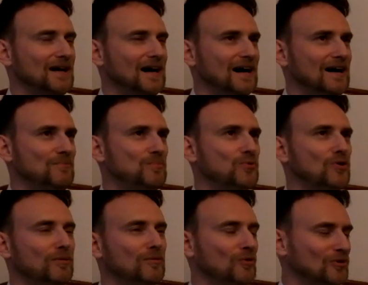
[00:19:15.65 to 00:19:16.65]
I
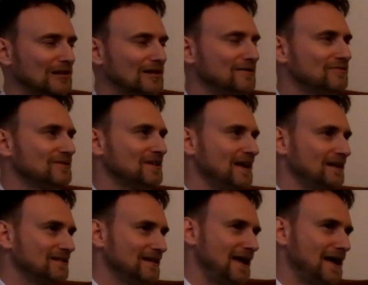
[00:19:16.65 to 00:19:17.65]
probably won't leave the
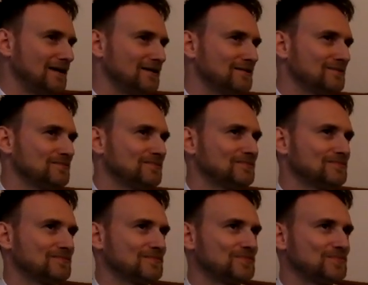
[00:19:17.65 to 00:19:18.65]
tank,
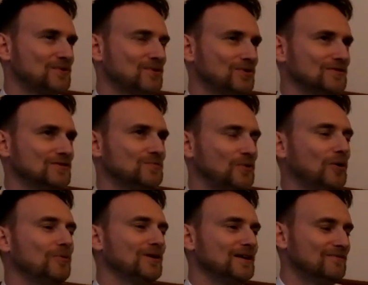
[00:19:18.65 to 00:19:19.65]
because that it's was
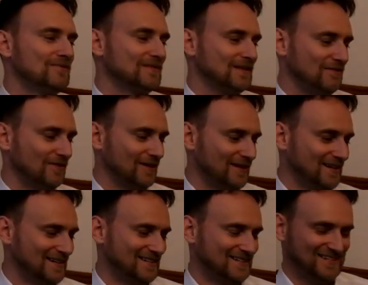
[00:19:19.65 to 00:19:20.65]
probably a good question. That,
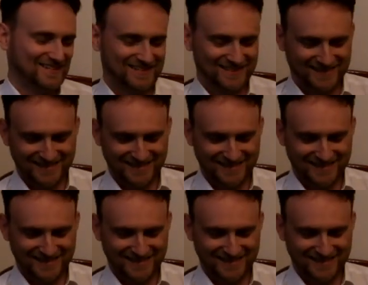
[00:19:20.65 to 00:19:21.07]
that's a good answer.